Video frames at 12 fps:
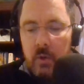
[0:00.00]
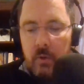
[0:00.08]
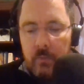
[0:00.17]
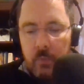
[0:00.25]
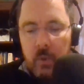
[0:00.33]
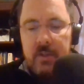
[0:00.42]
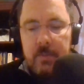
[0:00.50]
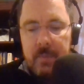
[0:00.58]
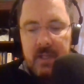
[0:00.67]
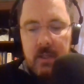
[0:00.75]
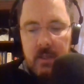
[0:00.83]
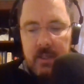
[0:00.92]
avoid
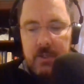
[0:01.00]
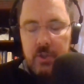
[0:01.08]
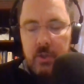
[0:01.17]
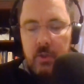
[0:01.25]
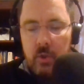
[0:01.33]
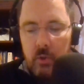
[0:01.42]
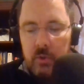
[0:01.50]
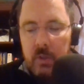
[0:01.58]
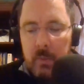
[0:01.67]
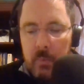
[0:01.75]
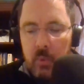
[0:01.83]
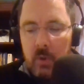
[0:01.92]
speculation, only
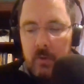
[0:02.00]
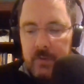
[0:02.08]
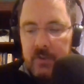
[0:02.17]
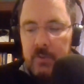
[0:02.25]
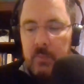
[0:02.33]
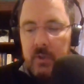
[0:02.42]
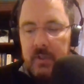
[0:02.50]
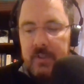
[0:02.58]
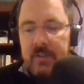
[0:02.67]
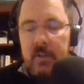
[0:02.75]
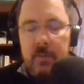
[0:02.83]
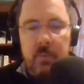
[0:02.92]
report visible and
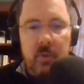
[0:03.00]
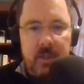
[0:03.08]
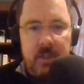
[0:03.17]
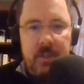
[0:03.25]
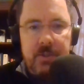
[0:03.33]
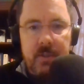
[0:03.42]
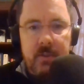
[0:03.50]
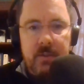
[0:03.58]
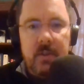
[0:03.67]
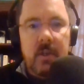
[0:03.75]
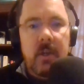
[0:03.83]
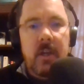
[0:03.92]
accessible conditions,